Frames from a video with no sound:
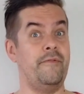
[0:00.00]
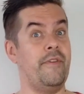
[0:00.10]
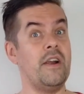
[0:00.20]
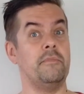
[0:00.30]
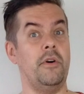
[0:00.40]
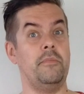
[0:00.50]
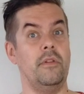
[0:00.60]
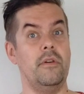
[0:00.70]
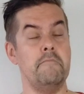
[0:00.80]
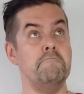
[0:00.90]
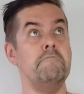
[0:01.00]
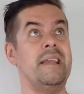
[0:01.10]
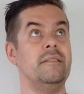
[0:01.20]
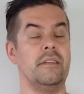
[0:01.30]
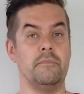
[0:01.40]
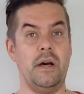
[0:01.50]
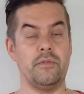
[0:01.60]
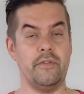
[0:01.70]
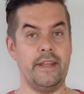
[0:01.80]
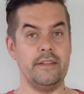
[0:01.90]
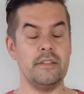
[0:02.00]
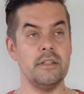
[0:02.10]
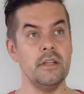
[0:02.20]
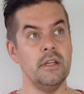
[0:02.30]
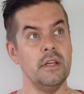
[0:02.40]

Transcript: very popular, amazing amount of hits.